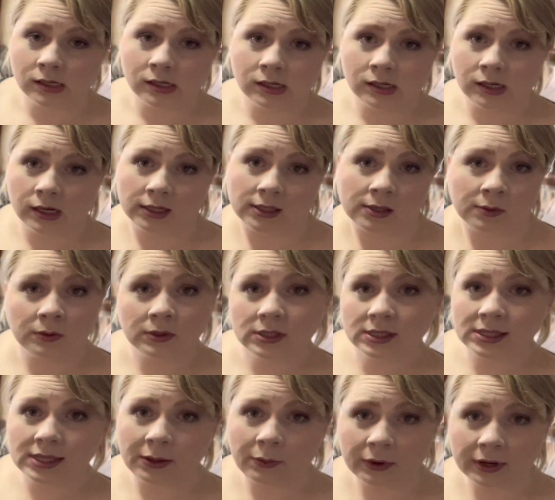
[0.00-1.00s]
because I want to
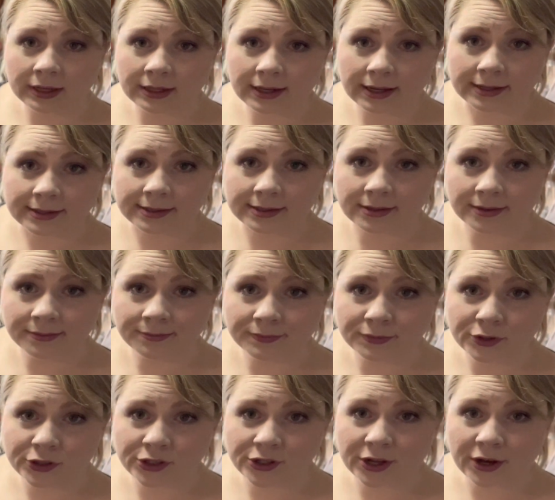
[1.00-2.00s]
see what it does.
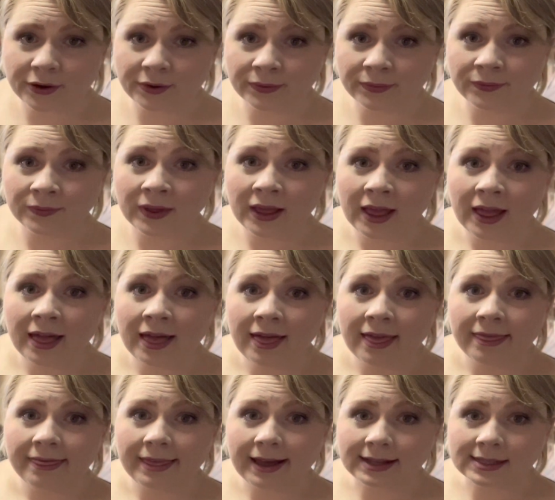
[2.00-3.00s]
So
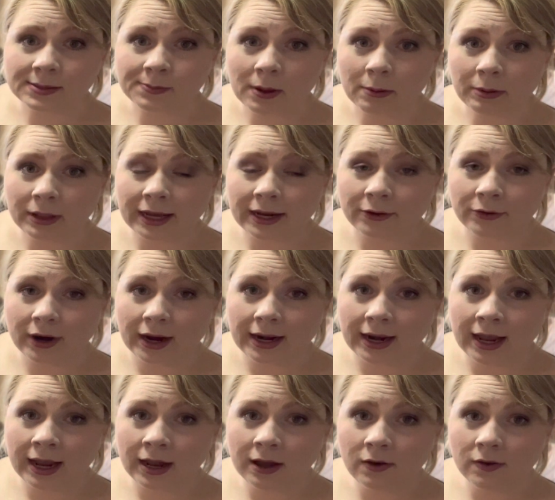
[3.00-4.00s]
that's my plan right
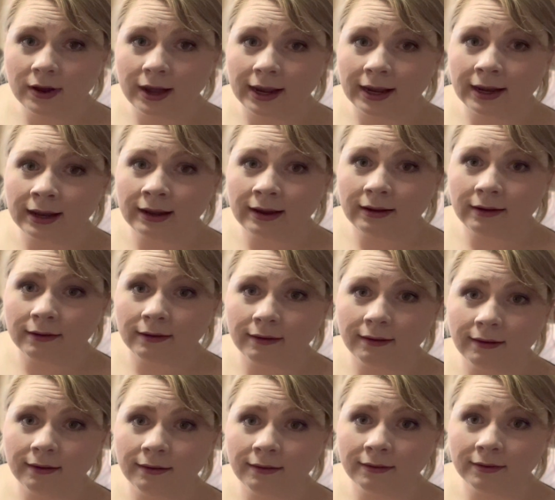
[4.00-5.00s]
now, and
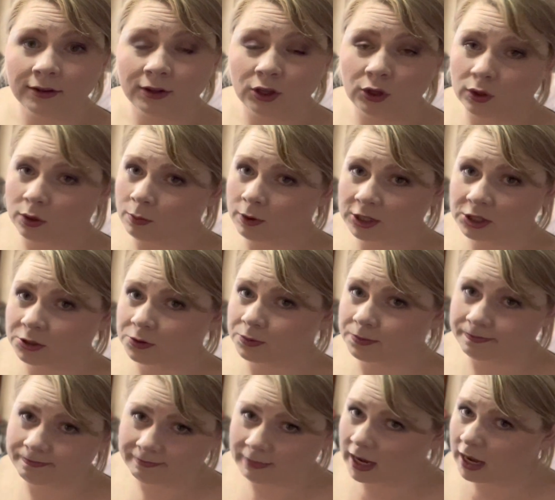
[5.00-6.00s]
you can watch
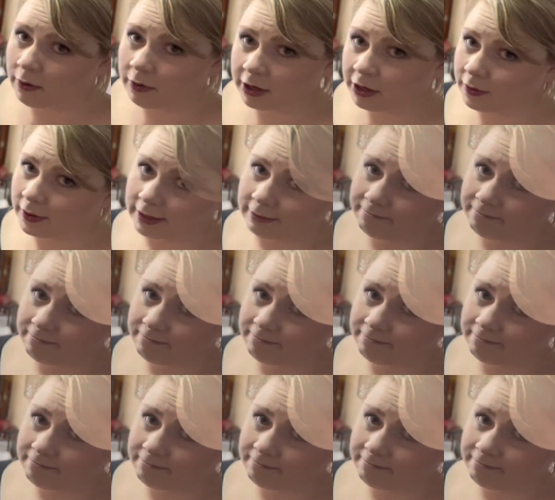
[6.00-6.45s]
how I do it.